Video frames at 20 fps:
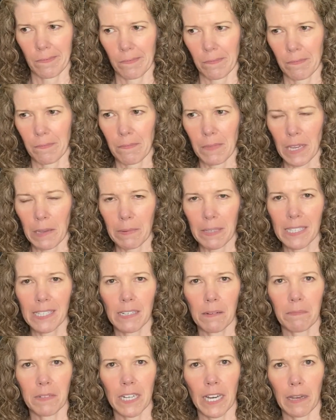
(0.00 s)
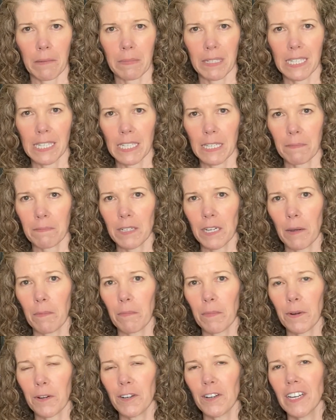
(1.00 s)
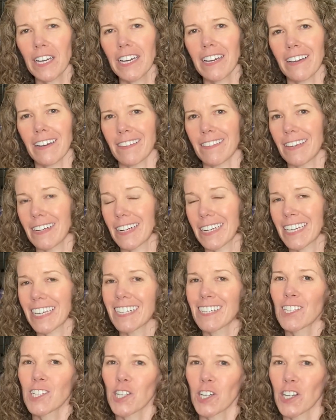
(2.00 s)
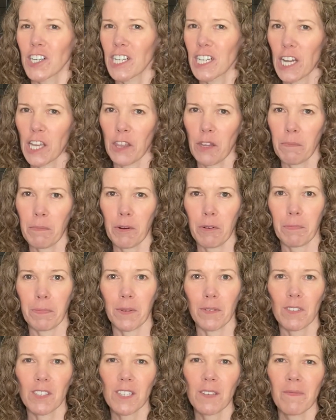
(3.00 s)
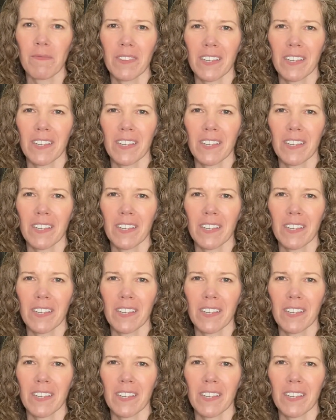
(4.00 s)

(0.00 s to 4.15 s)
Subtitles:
maybe sometime in September, and then I get to start in on the purples.